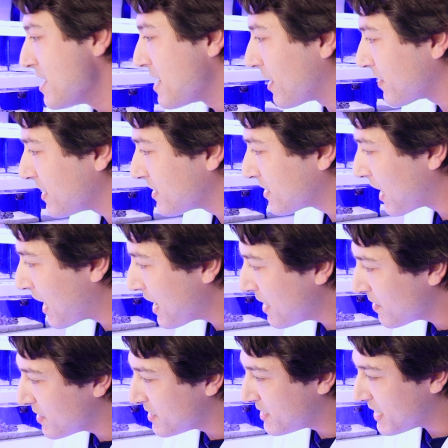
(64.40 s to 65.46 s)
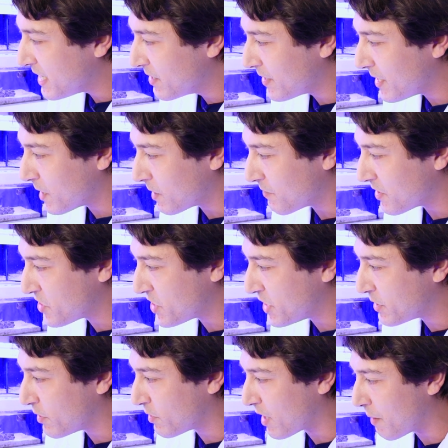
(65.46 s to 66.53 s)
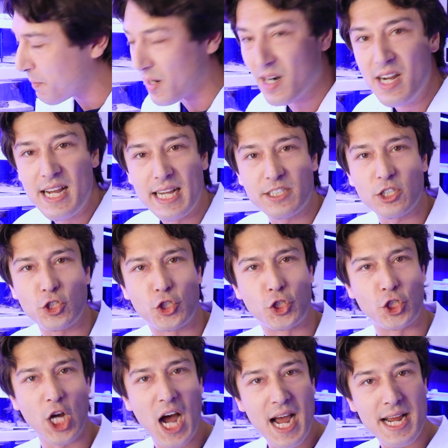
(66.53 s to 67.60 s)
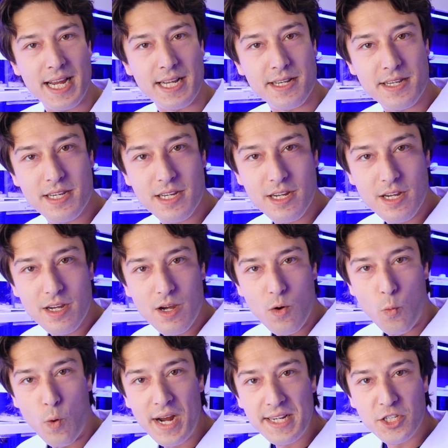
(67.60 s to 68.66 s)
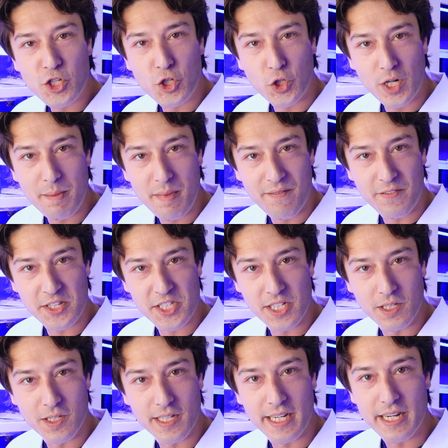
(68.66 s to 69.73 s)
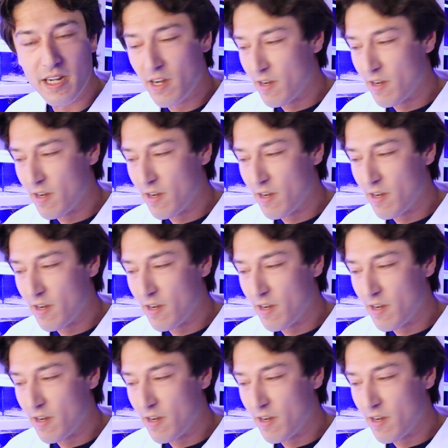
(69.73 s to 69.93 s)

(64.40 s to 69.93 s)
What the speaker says: Now, the entire interior of this sea cucumber is a giant waste treatment facility